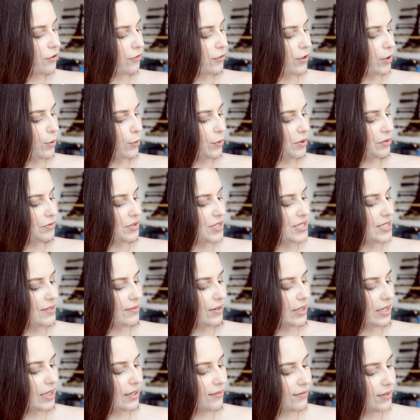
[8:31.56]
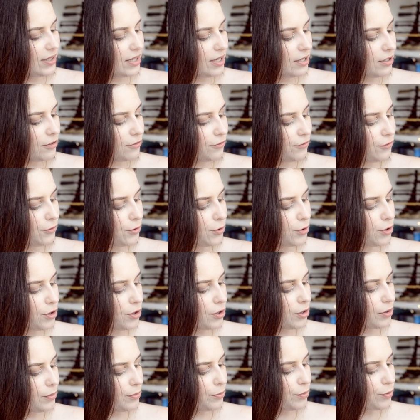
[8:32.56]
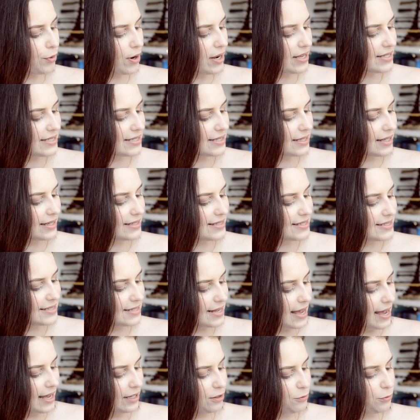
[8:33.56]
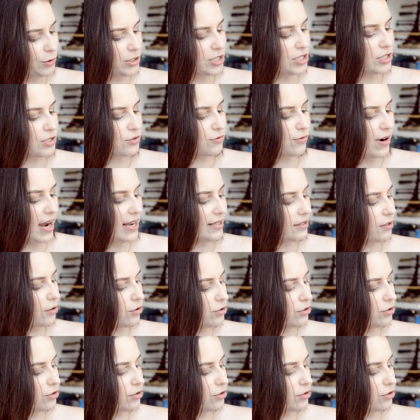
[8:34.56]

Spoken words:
of you will receive a lovely four bracelet set, which is right